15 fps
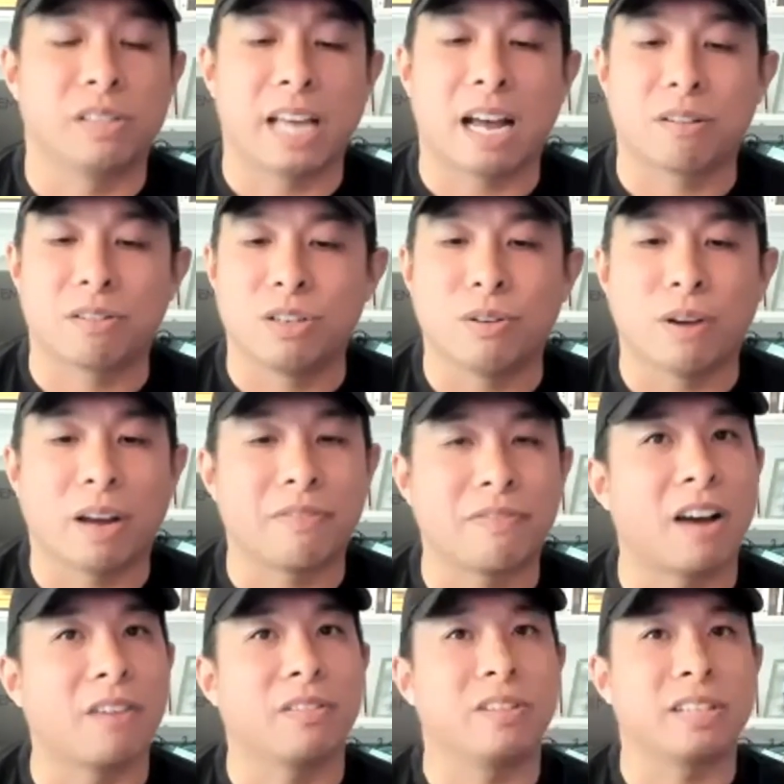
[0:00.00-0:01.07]
out too, I
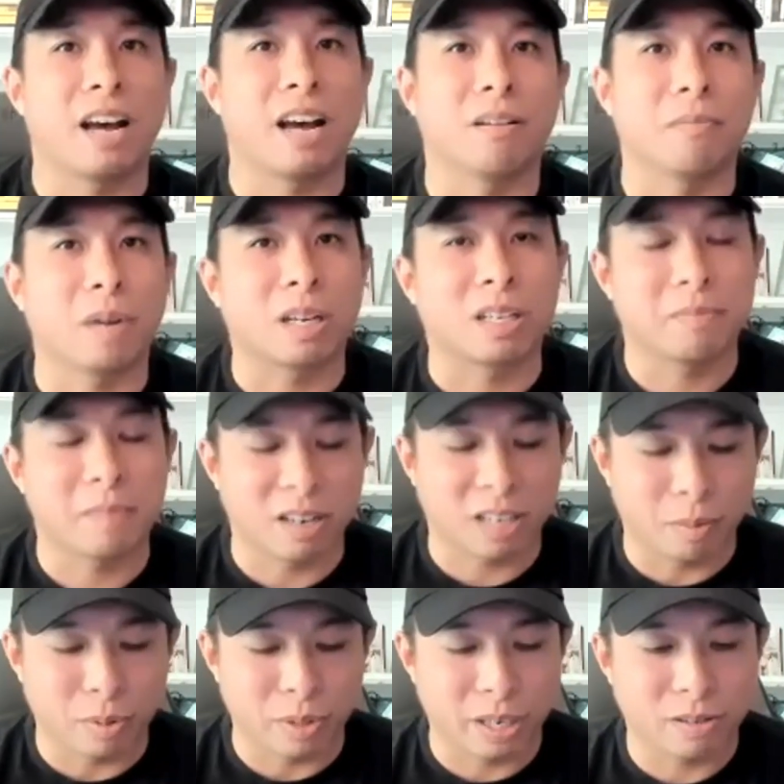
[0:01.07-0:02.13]
found this out about a
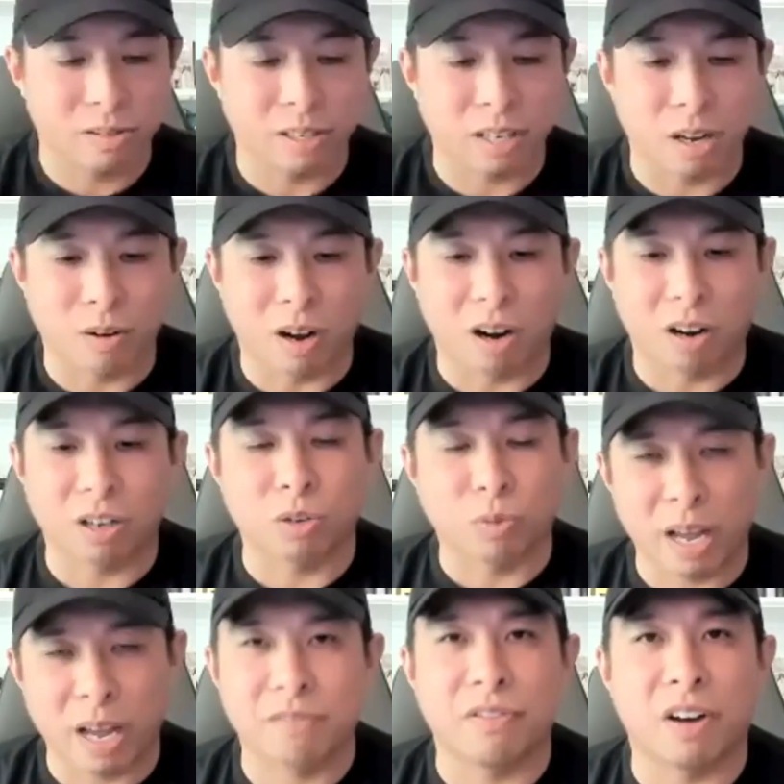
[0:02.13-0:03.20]
couple of years ago, our
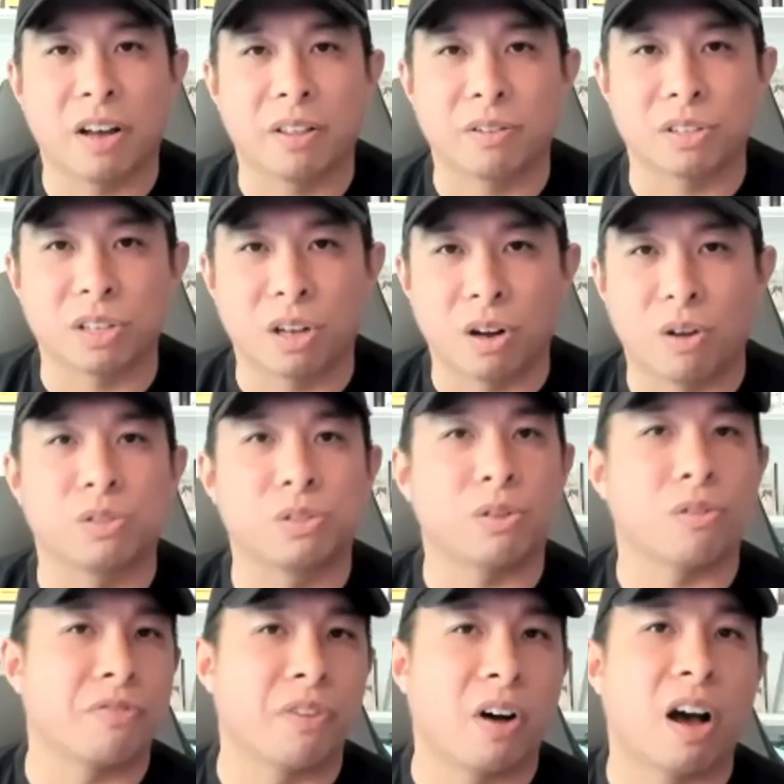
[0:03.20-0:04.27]
grandfathers
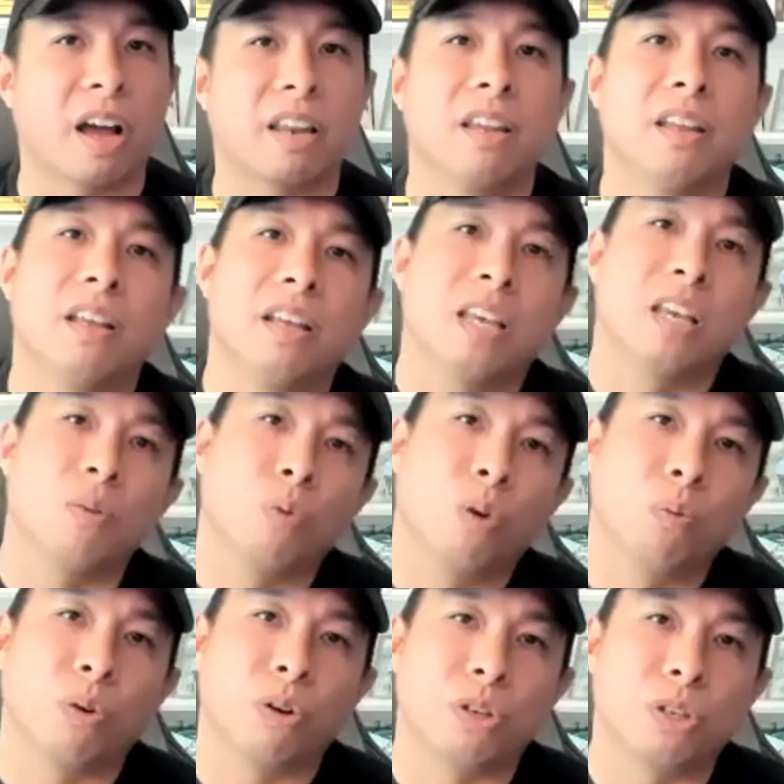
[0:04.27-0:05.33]
also fought in
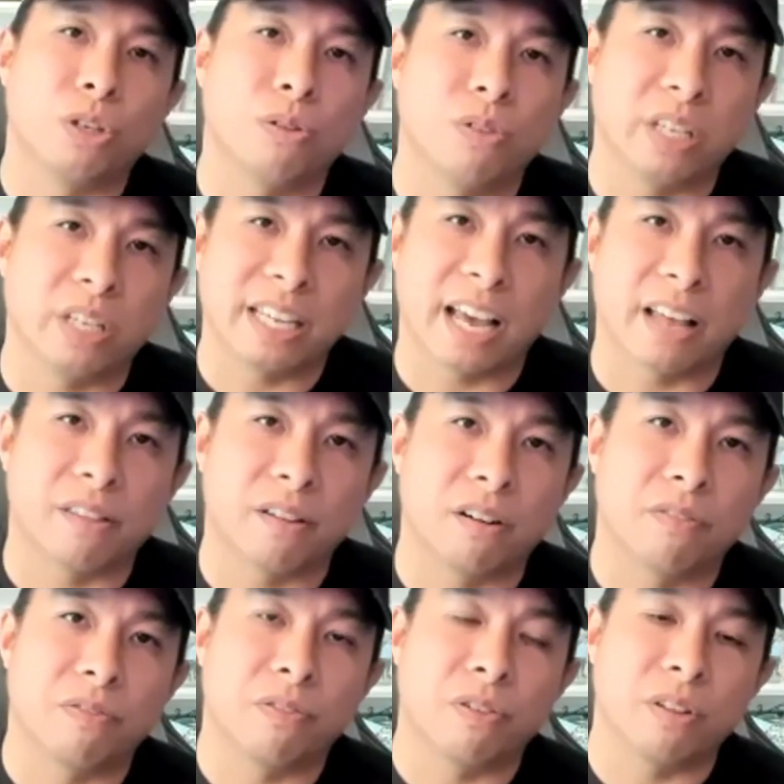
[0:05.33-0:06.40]
World War II
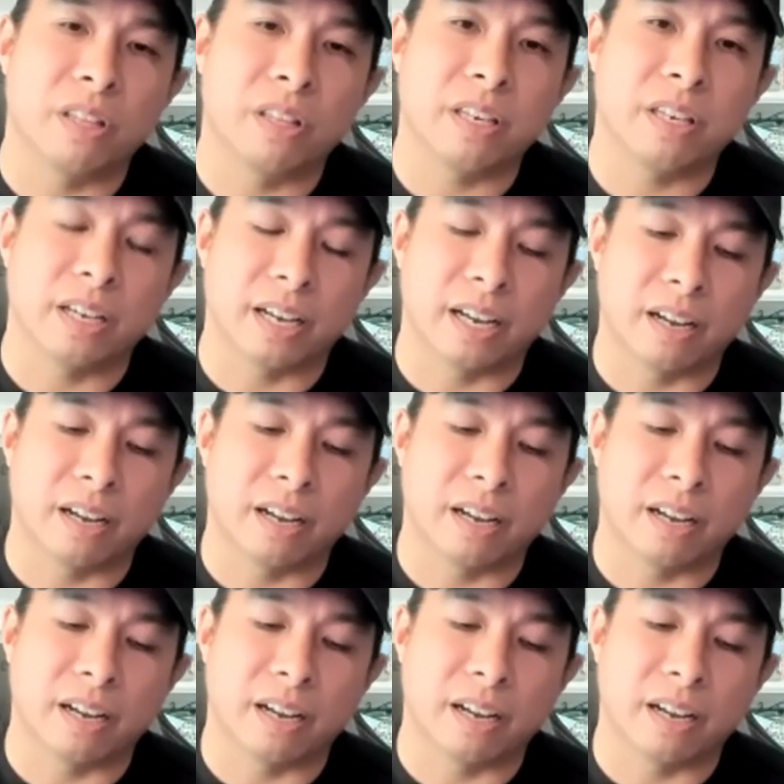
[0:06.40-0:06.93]
together for the